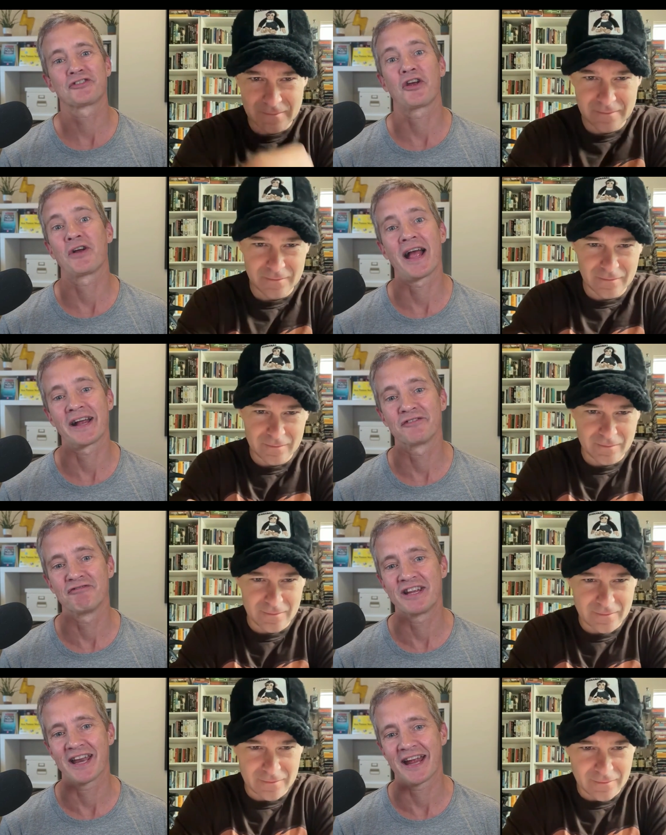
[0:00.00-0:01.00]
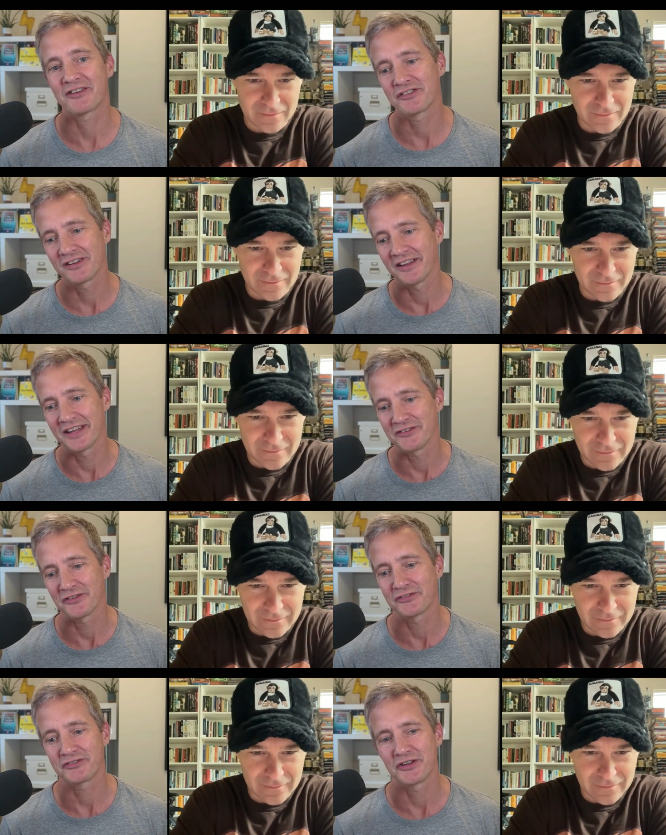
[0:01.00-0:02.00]
Speaker 1: hang, reconnect, and then
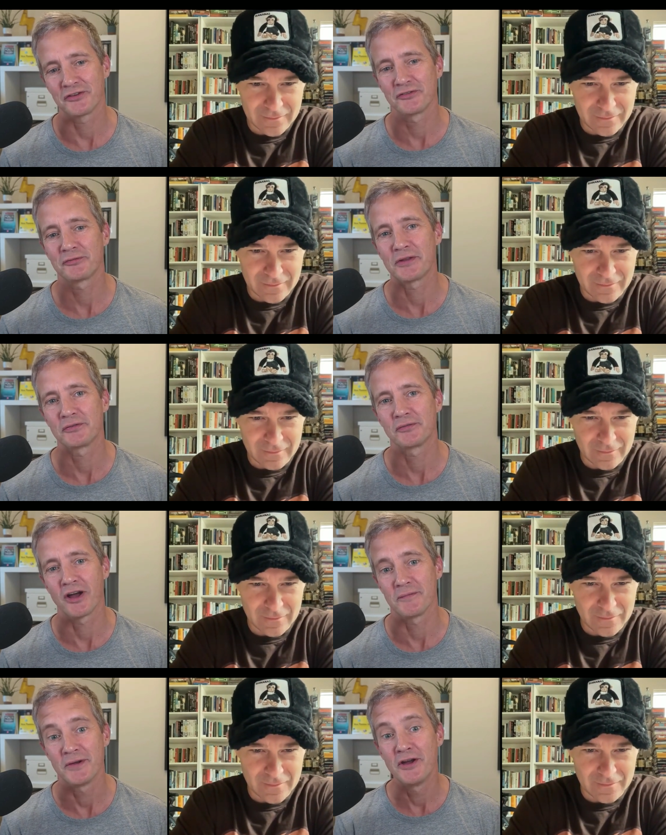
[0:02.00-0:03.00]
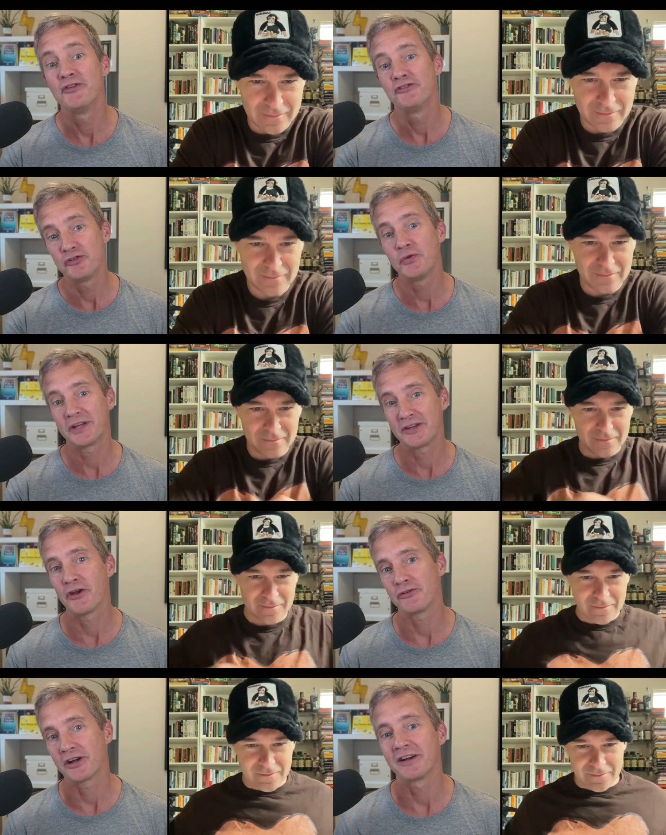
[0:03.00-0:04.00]
just spend some time doing
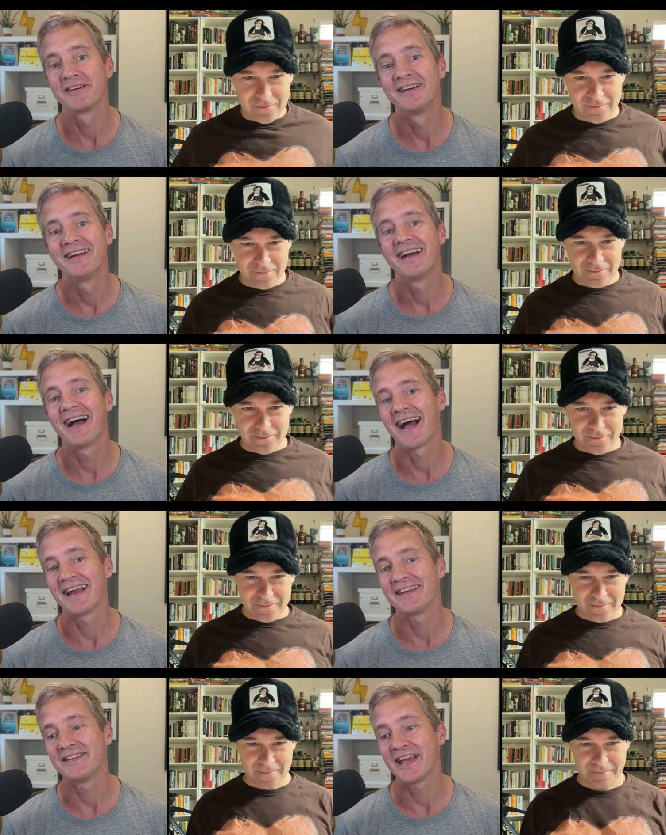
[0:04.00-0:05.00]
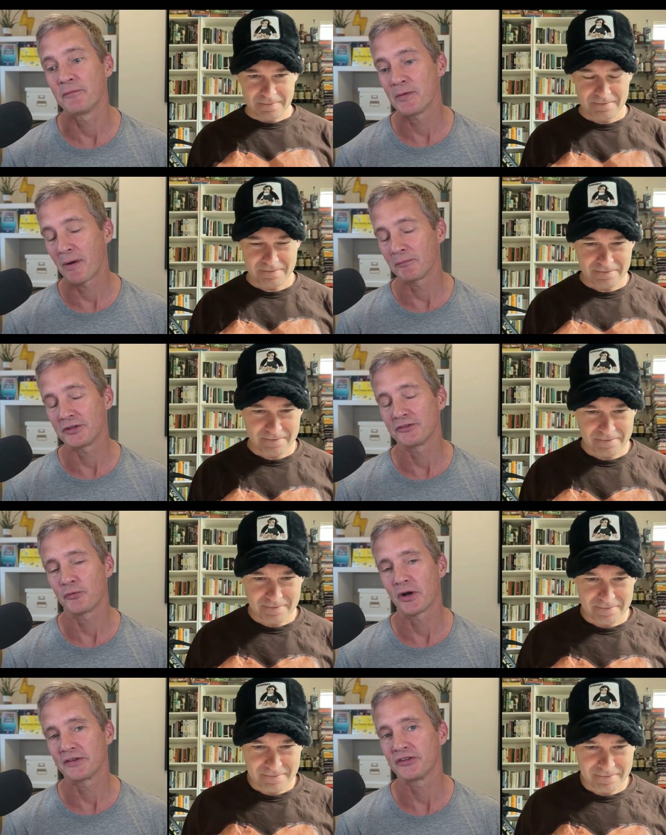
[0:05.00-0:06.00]
yoga. And in the end, we bumped into
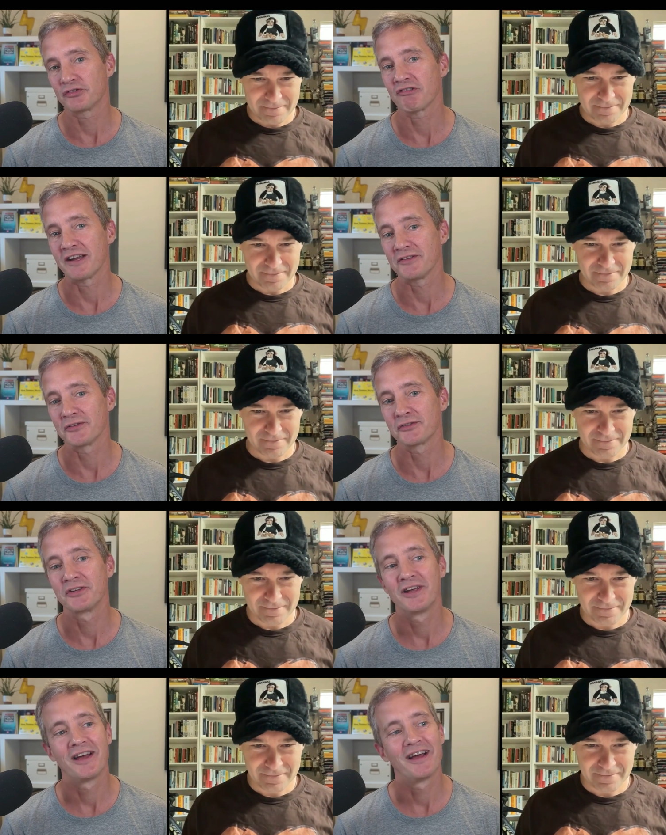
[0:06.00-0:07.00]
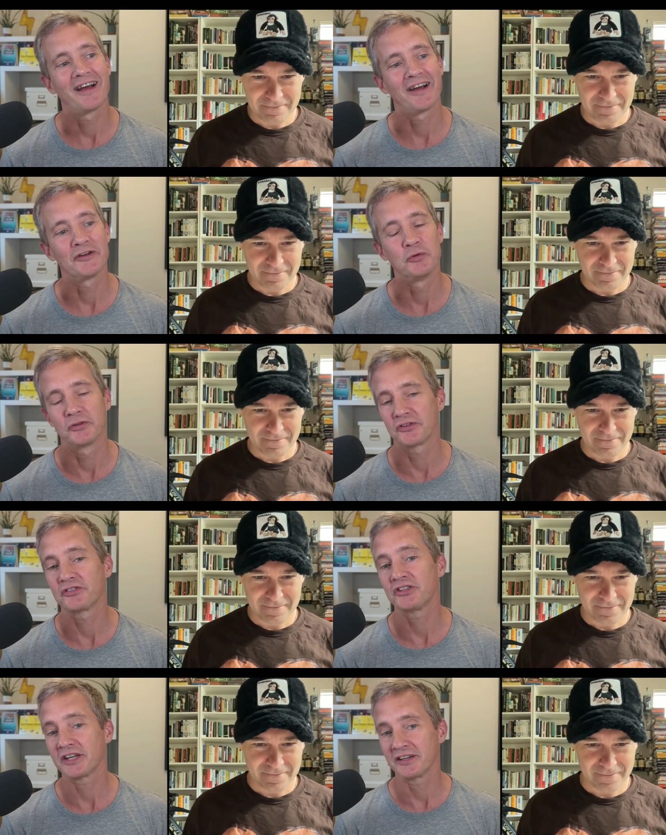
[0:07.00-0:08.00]
one of his friends who was a
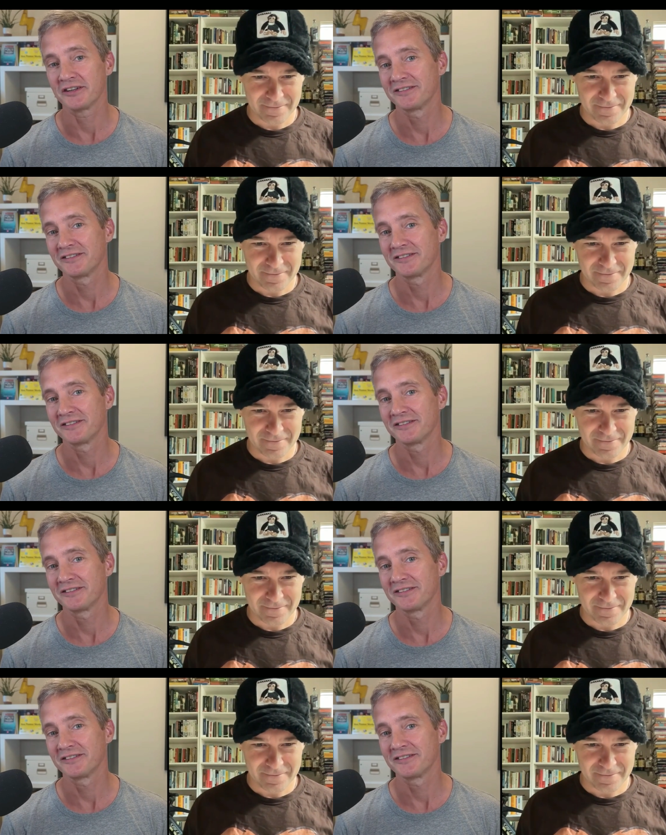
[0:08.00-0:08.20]
singer